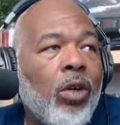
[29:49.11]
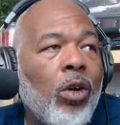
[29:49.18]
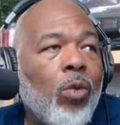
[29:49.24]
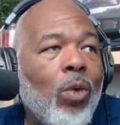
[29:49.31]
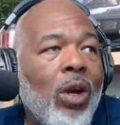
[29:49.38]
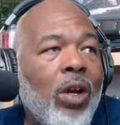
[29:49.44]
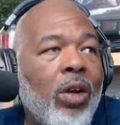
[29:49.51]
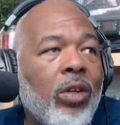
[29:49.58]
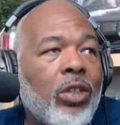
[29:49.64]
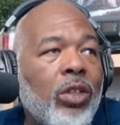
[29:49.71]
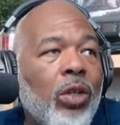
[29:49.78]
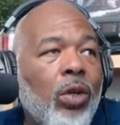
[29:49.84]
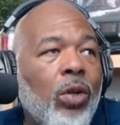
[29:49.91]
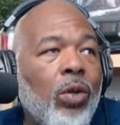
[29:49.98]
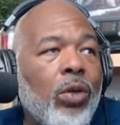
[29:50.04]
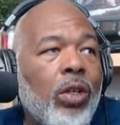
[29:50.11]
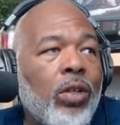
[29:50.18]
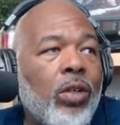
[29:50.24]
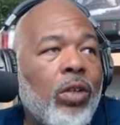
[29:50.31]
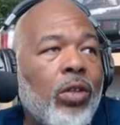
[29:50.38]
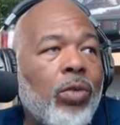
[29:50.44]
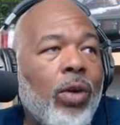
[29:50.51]
away or sold
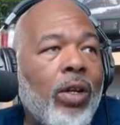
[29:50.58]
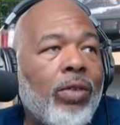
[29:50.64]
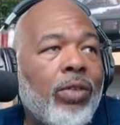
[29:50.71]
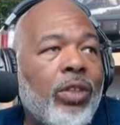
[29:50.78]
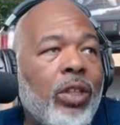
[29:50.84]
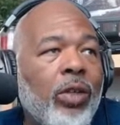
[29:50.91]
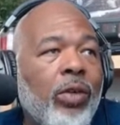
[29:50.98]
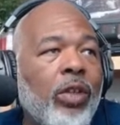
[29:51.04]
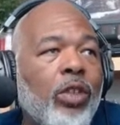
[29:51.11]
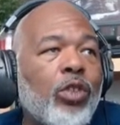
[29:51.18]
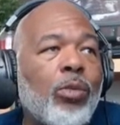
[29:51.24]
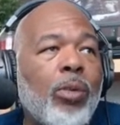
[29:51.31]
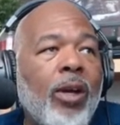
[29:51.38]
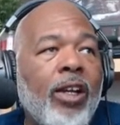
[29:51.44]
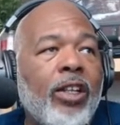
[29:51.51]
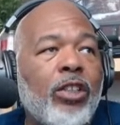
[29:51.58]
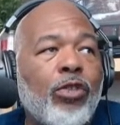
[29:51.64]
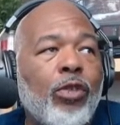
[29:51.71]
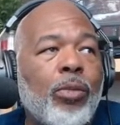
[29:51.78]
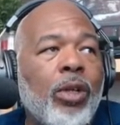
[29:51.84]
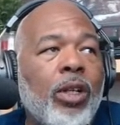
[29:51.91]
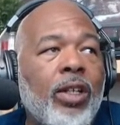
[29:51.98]
under threat of serious reprisal
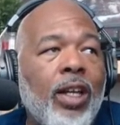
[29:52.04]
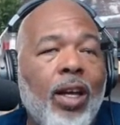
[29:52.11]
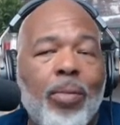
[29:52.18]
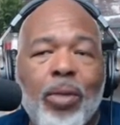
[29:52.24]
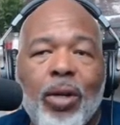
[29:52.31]
from the club.